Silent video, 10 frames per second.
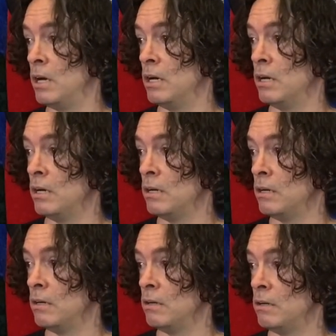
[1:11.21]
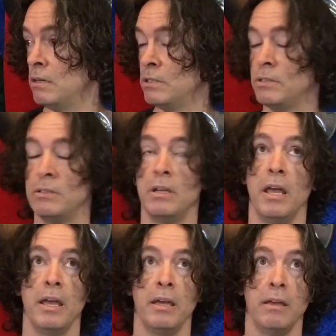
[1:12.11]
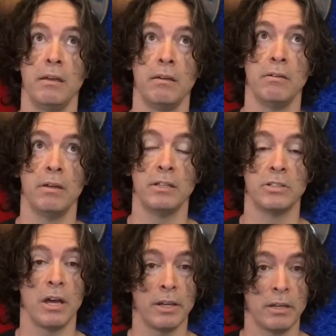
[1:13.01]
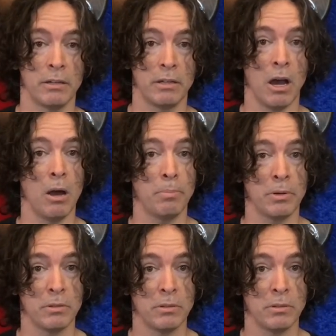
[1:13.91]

a exotic comp,